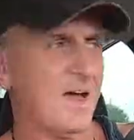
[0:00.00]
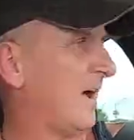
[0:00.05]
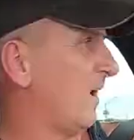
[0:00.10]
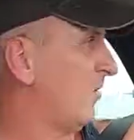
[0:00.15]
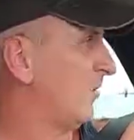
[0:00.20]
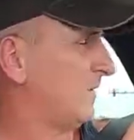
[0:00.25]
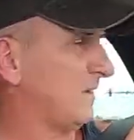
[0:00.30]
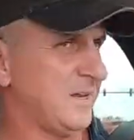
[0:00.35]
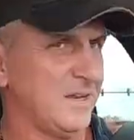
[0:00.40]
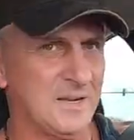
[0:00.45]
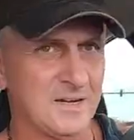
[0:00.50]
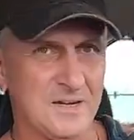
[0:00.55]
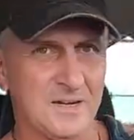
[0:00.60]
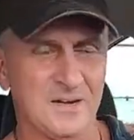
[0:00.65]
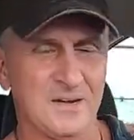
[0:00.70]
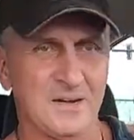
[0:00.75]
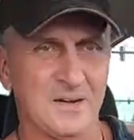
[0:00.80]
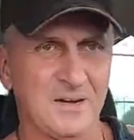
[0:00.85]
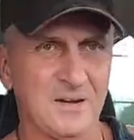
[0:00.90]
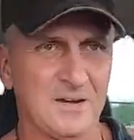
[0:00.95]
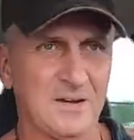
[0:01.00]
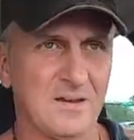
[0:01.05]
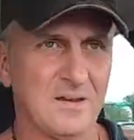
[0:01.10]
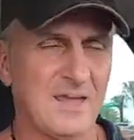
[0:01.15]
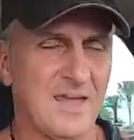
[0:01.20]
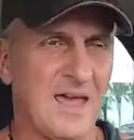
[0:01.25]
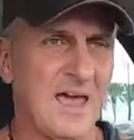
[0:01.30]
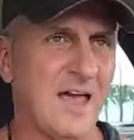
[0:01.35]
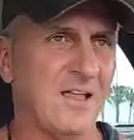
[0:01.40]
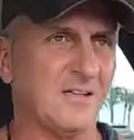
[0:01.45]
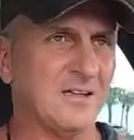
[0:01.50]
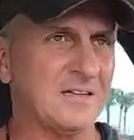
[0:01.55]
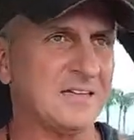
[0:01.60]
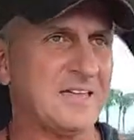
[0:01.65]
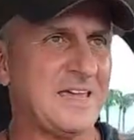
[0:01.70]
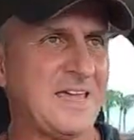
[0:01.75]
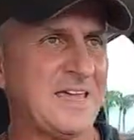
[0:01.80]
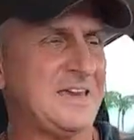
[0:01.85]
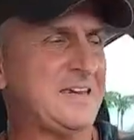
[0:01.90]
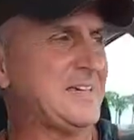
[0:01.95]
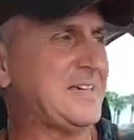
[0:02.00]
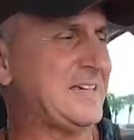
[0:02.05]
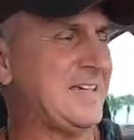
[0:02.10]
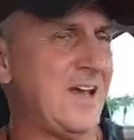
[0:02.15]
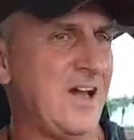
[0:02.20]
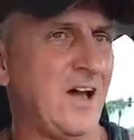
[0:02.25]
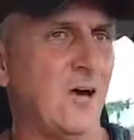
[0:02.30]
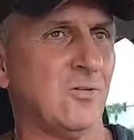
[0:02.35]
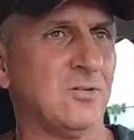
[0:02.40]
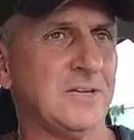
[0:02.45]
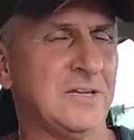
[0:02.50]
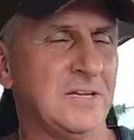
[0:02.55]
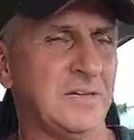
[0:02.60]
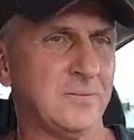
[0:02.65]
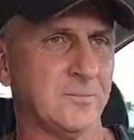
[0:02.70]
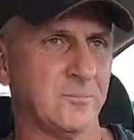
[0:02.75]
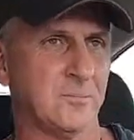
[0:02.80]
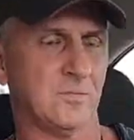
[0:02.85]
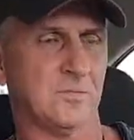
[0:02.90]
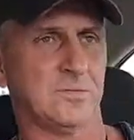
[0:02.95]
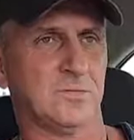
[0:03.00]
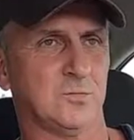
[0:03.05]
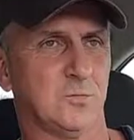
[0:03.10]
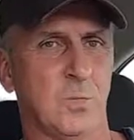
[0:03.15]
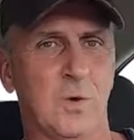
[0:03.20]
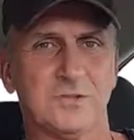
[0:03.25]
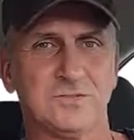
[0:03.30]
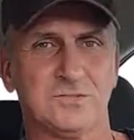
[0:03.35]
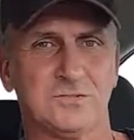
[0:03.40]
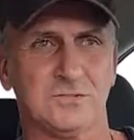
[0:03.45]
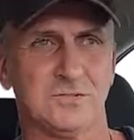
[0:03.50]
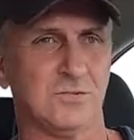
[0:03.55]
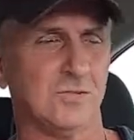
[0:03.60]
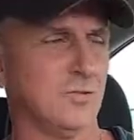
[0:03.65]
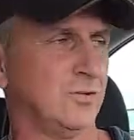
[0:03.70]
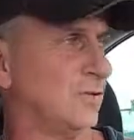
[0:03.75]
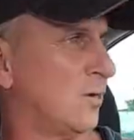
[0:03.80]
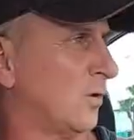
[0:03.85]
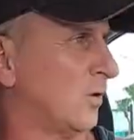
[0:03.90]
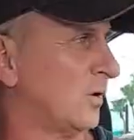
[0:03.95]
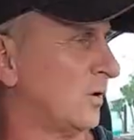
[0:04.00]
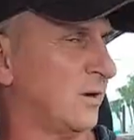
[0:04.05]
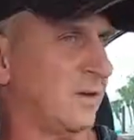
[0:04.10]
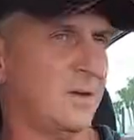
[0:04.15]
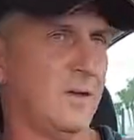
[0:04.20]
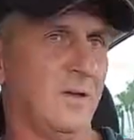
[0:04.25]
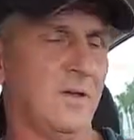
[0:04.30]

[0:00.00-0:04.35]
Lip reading: out in Allegheny County, which is western New York,